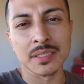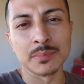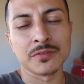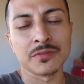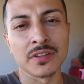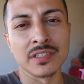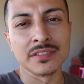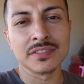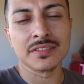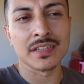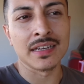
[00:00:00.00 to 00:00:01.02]
tips for
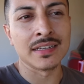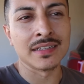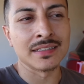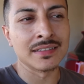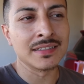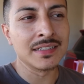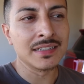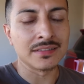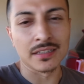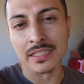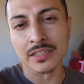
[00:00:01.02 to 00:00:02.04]
this and
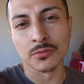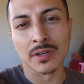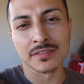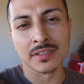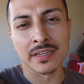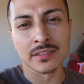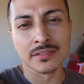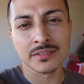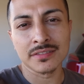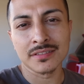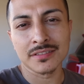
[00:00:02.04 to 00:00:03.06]
delete the
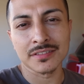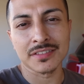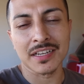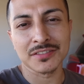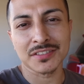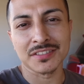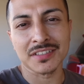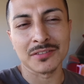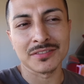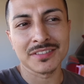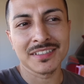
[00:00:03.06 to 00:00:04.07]
resonators to see how she
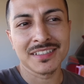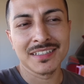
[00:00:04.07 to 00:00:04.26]
sounds.